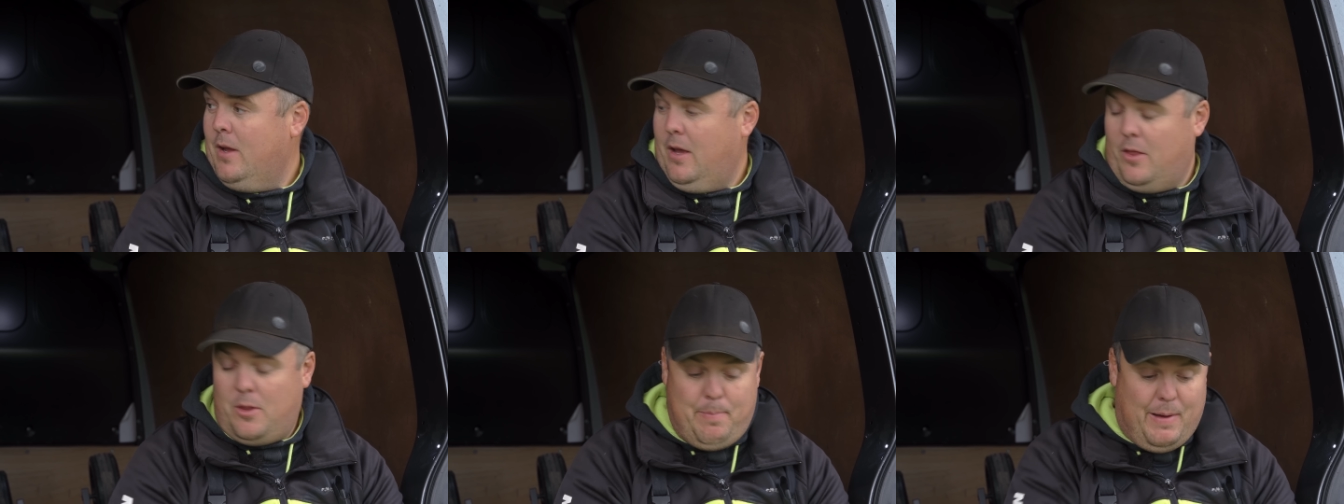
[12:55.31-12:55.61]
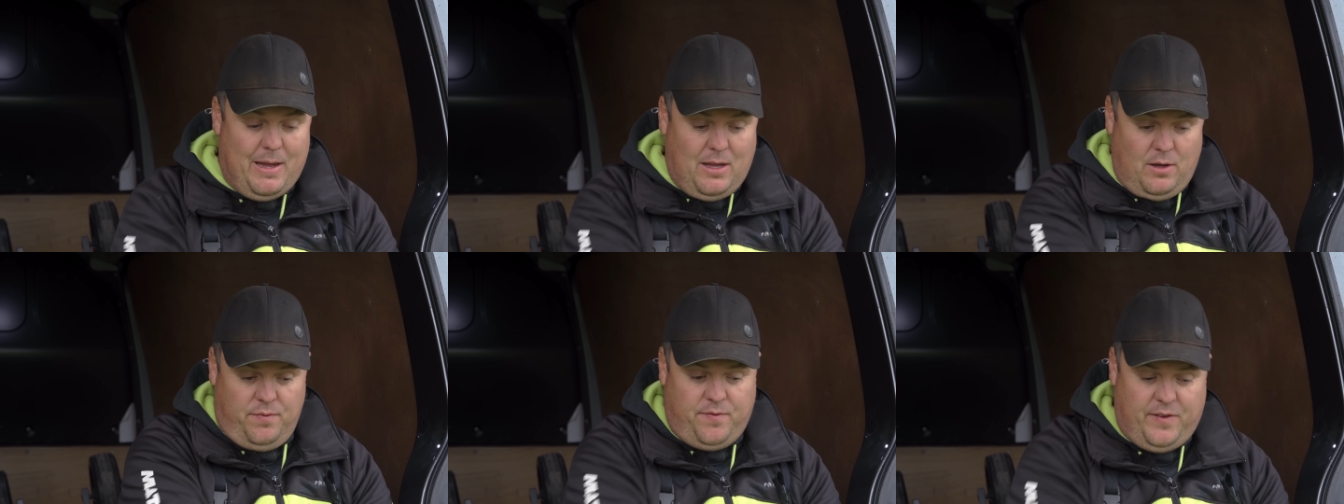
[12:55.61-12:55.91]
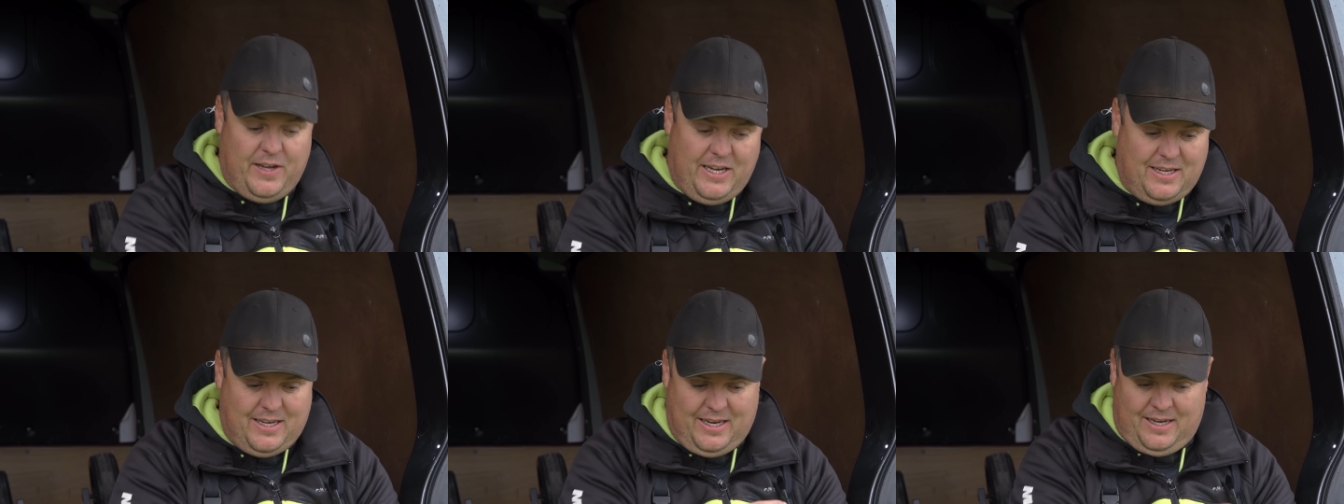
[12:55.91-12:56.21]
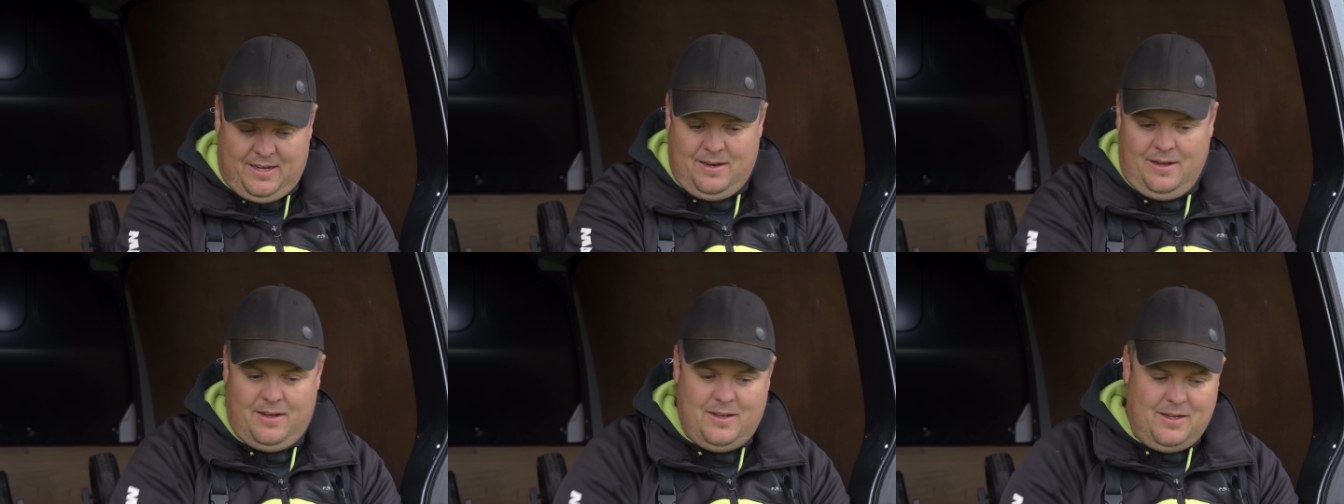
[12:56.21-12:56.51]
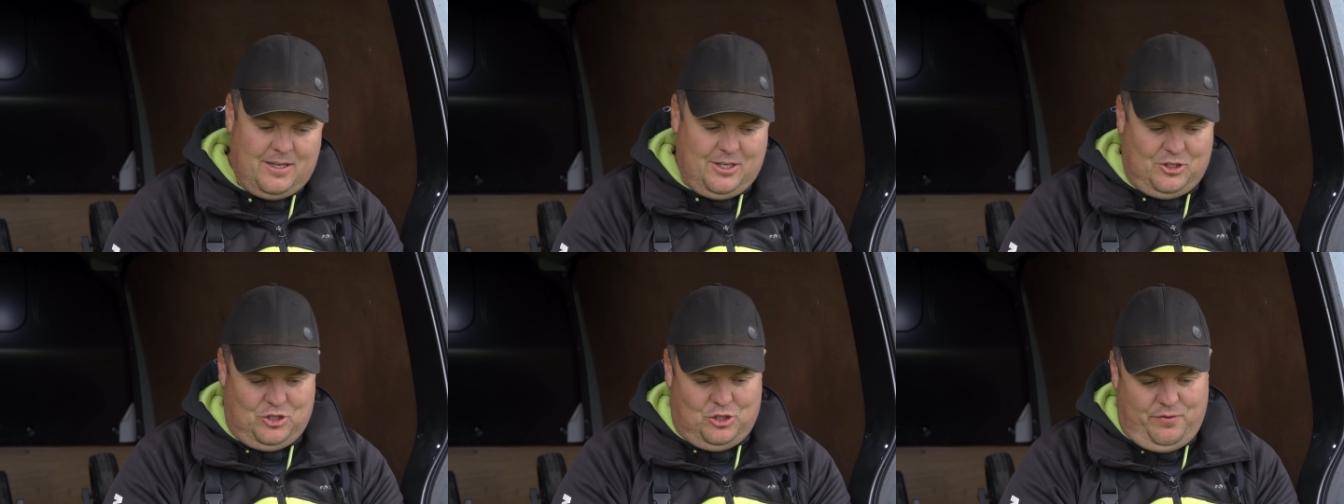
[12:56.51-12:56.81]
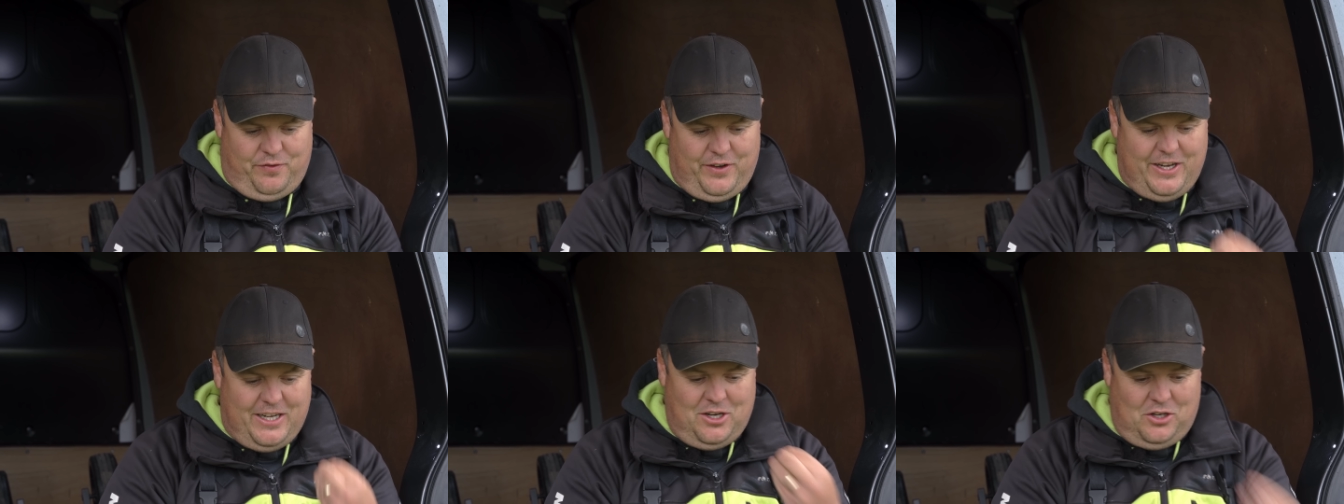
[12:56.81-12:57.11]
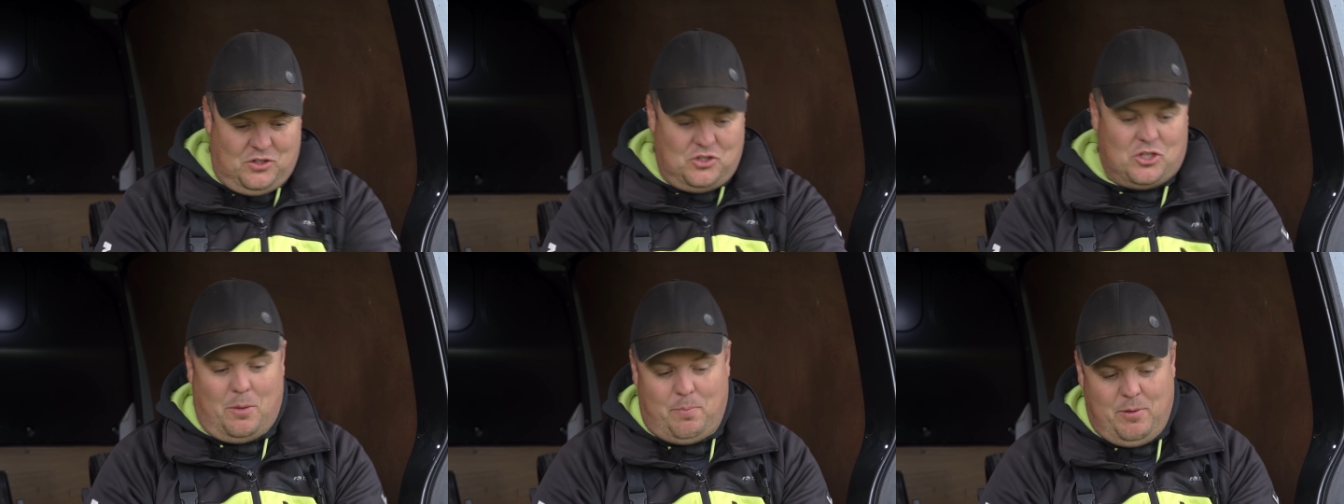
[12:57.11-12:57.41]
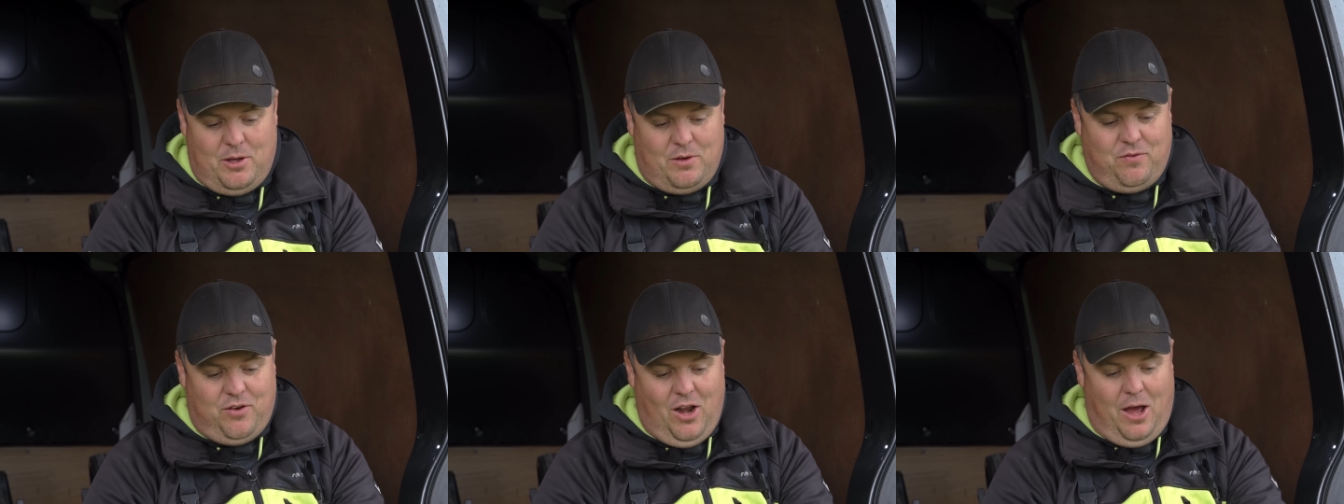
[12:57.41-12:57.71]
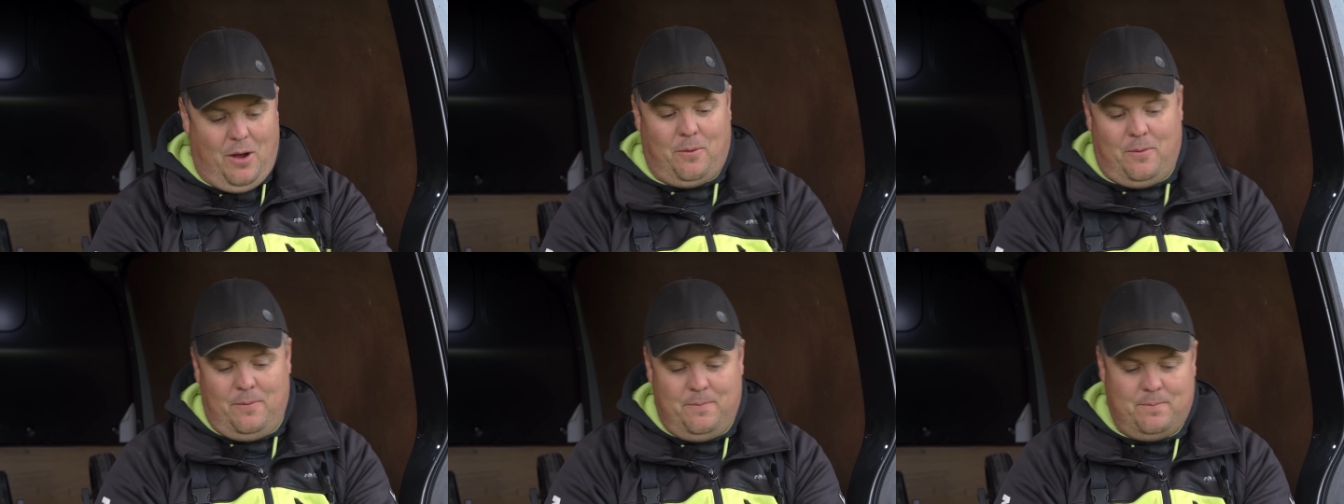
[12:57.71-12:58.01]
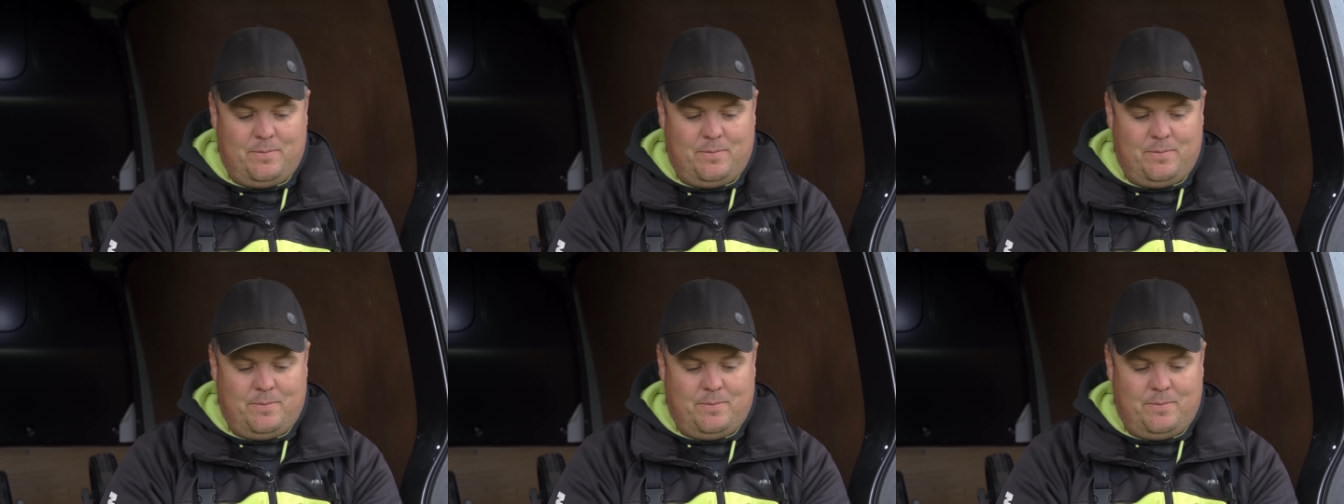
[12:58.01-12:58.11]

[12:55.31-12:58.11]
And the bait you're feeding, because you're feeding on top of your float,